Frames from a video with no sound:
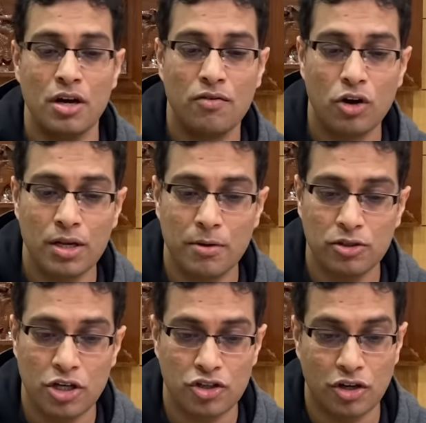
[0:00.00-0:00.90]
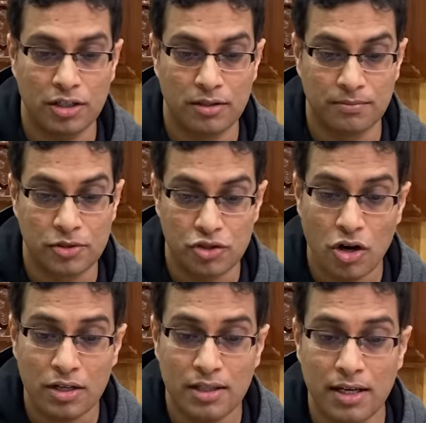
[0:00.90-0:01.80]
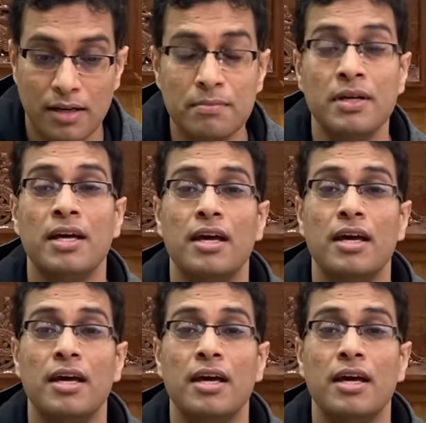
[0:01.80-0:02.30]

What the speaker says: What about the short term? Short term,